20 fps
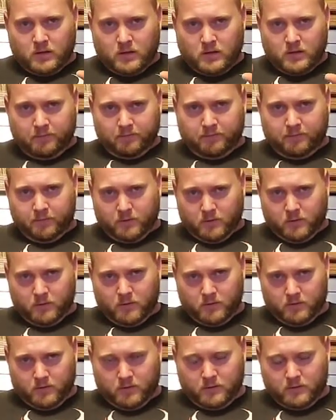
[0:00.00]
If
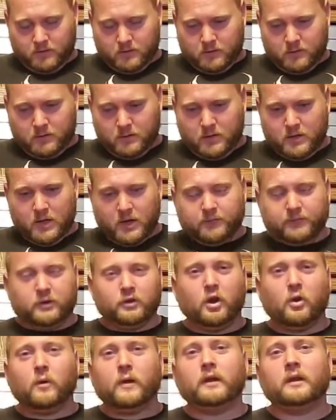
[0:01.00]
you
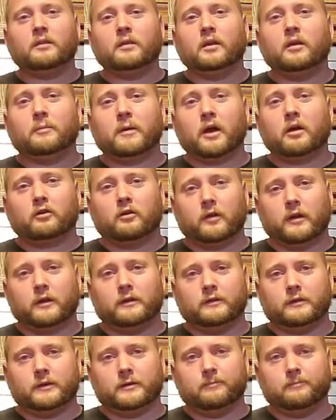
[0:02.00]
know anything about
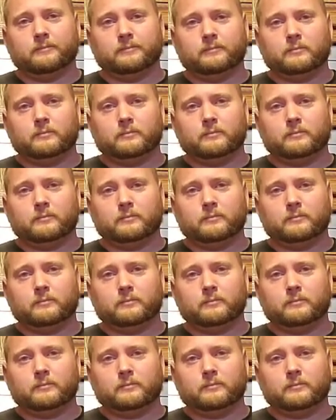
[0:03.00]
creatine,